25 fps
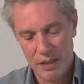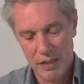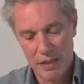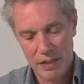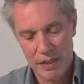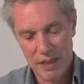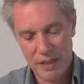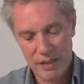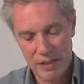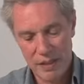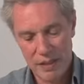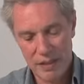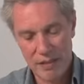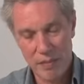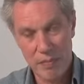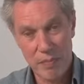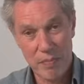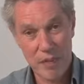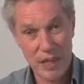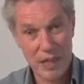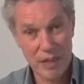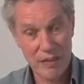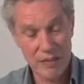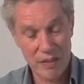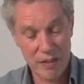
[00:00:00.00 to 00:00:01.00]
It doesn't
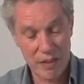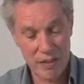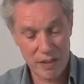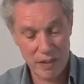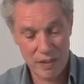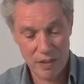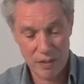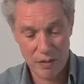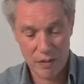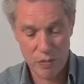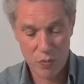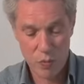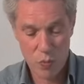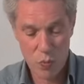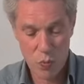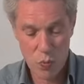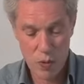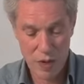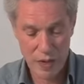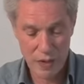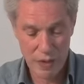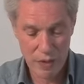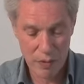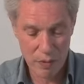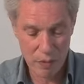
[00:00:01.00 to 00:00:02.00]
matter
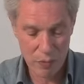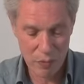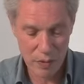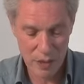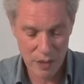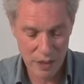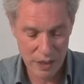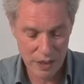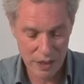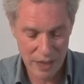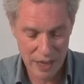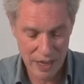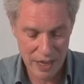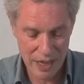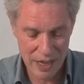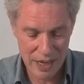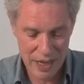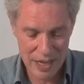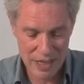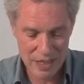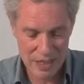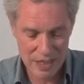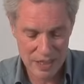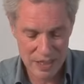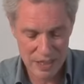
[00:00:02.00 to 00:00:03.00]
whether they're
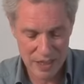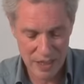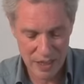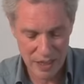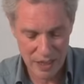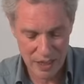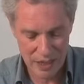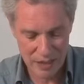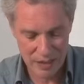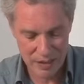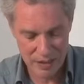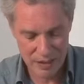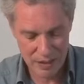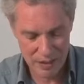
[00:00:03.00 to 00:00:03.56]
inside